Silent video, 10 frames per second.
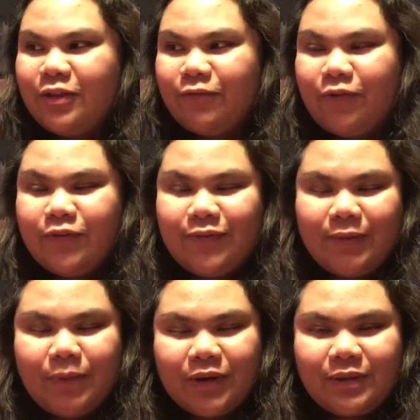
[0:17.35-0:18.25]
the first
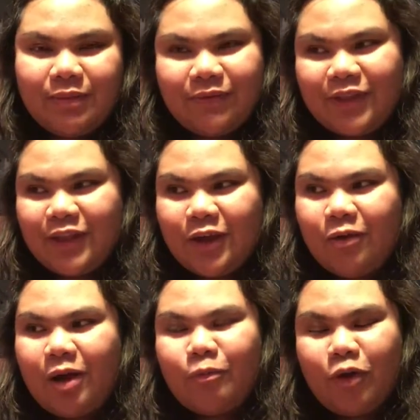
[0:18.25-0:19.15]
few parts of my
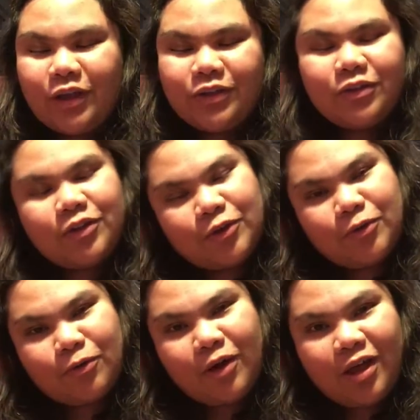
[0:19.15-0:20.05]
video, I'm going to
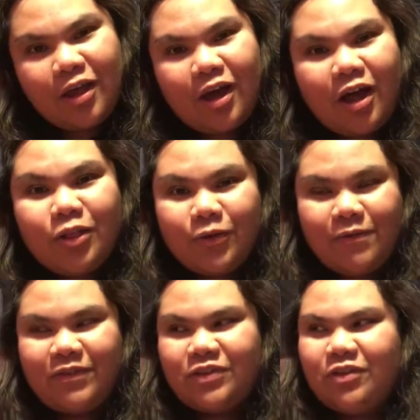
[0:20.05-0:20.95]
do a
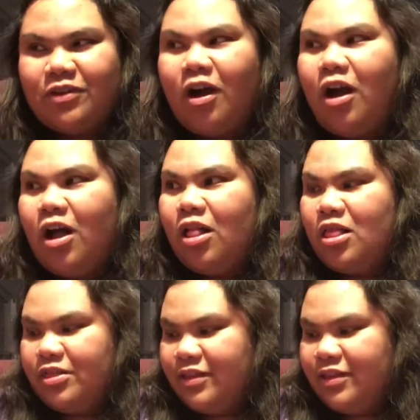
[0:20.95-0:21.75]
Louis Vuitton haul.